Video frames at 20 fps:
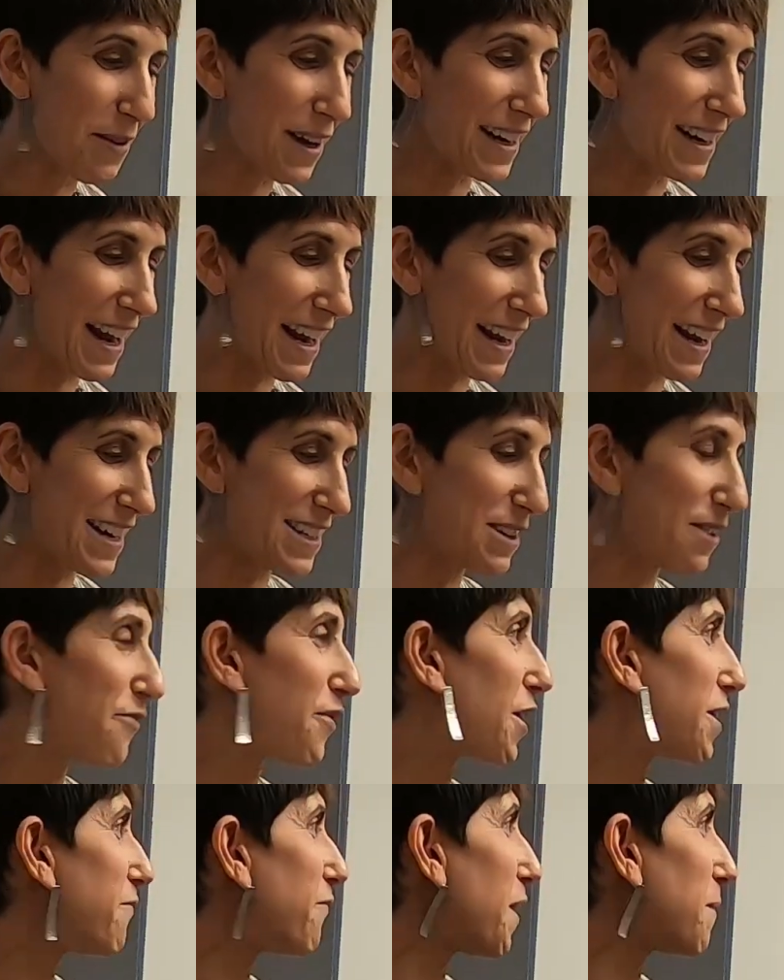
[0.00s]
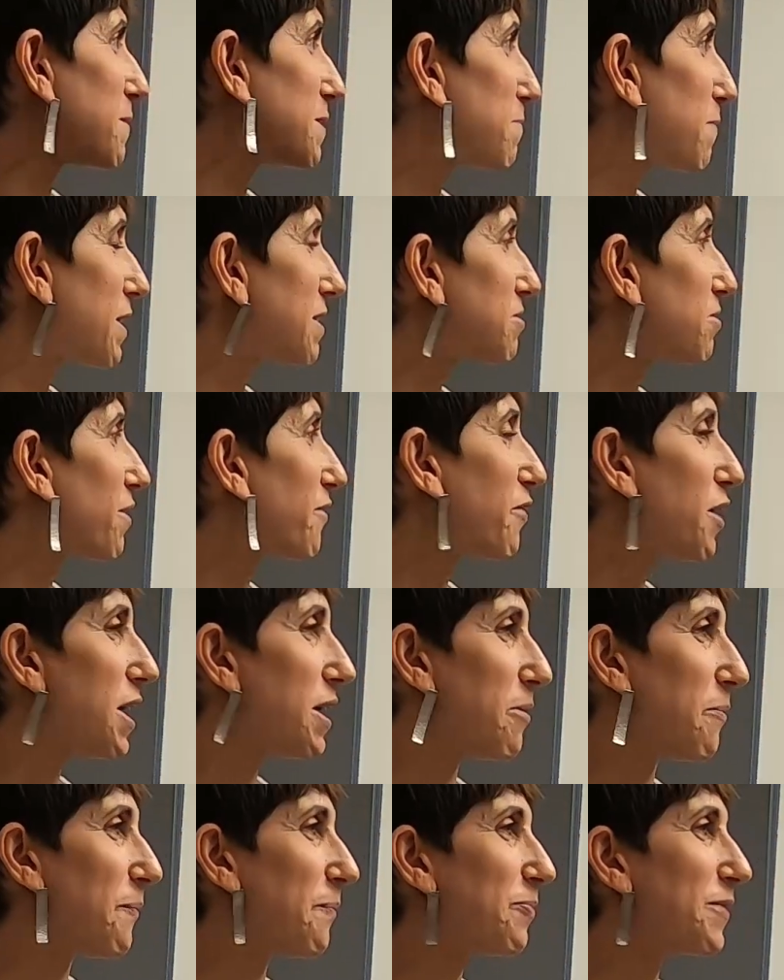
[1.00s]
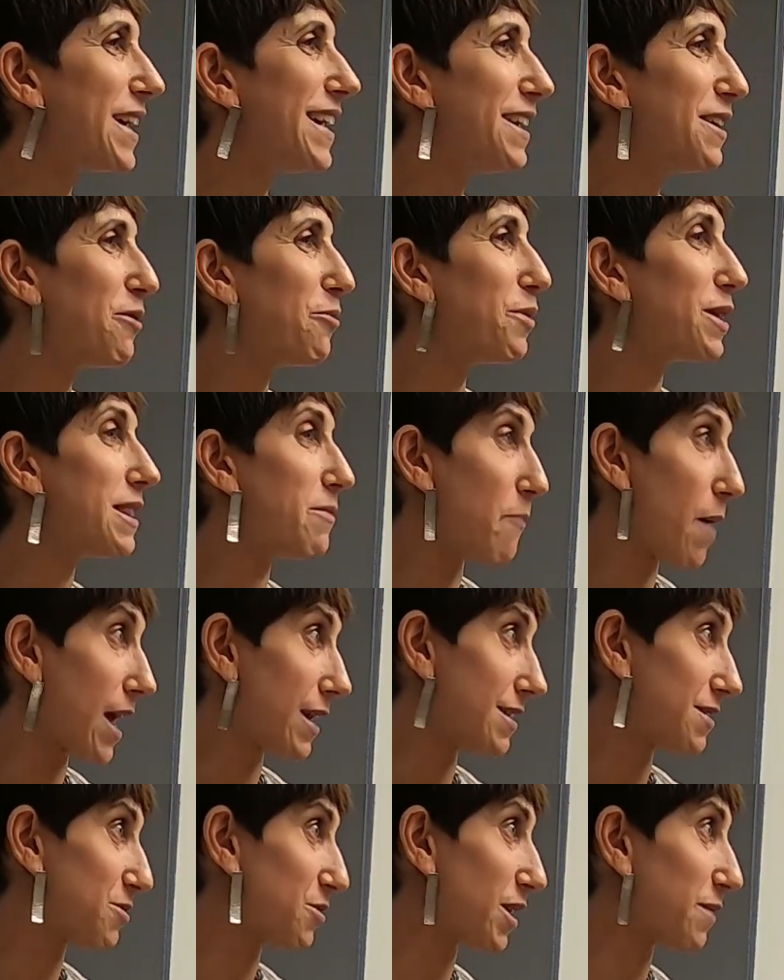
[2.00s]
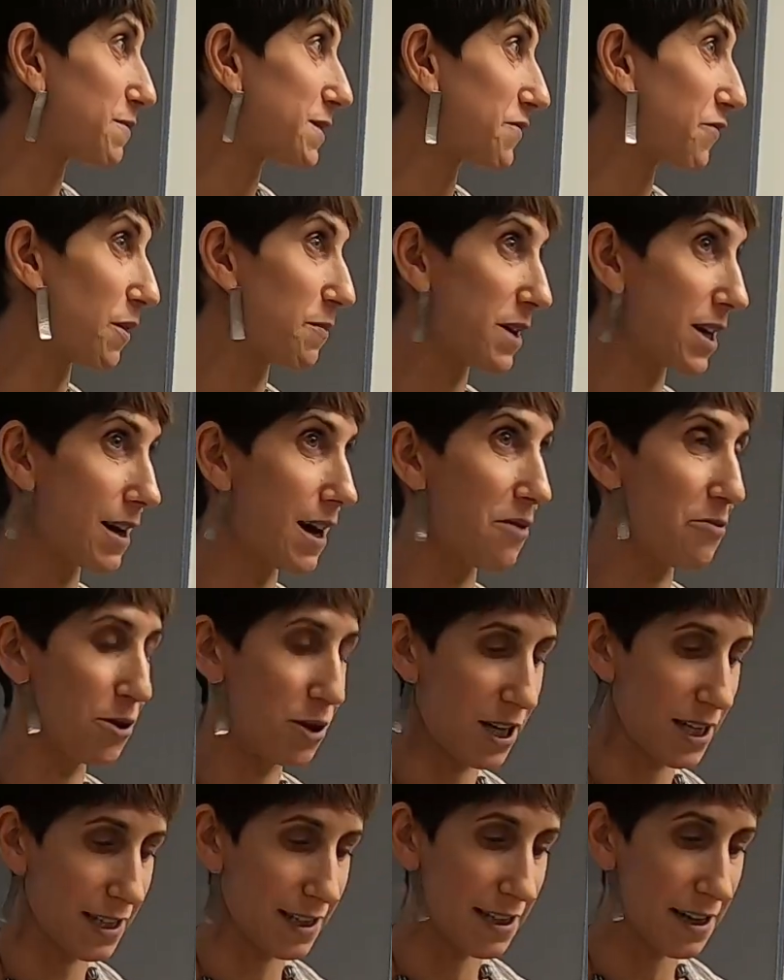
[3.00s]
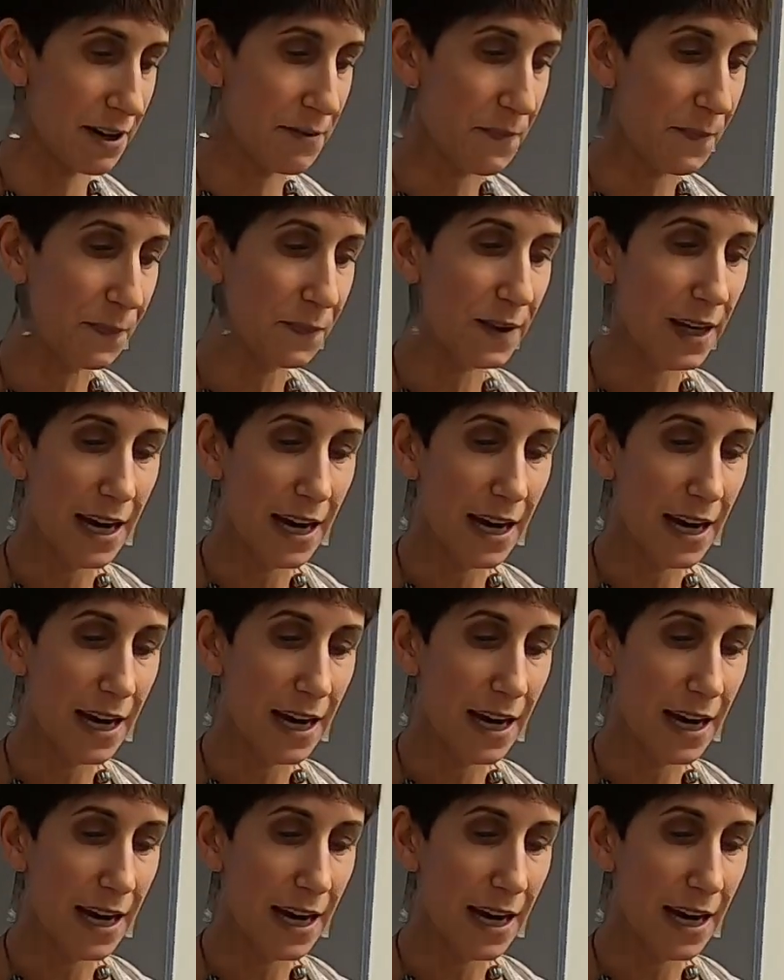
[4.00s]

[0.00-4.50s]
But in any case, a very famous picture of him with the manuscripts from the Cairo Genizah.